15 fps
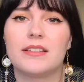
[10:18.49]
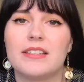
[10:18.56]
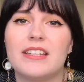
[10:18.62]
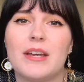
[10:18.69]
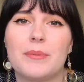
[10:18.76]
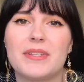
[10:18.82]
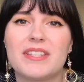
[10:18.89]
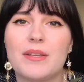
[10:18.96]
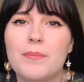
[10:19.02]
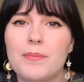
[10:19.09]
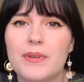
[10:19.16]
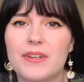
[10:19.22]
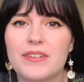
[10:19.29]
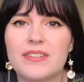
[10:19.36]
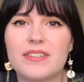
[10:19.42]
Yeah, with some
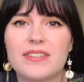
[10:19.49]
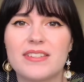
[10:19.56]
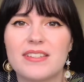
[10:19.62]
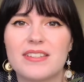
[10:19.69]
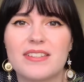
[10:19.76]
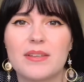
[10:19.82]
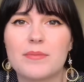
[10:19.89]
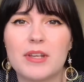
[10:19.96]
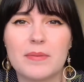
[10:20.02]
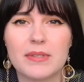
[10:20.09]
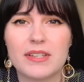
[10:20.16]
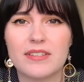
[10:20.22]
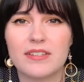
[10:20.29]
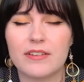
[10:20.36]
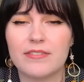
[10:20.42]
books, sometimes
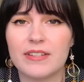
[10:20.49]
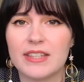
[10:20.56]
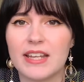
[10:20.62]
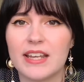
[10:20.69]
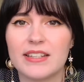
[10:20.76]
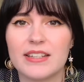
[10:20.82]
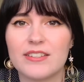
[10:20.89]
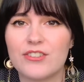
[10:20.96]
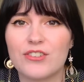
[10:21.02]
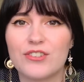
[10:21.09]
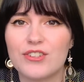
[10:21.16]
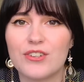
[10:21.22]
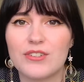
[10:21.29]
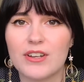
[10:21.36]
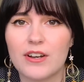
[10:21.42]
there's stuff in there that's just
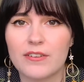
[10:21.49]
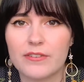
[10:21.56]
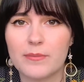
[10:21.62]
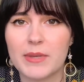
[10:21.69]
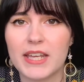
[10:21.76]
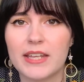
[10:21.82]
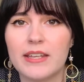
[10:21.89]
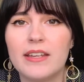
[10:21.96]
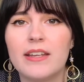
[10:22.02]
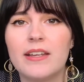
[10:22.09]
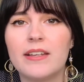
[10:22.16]
too dark for me.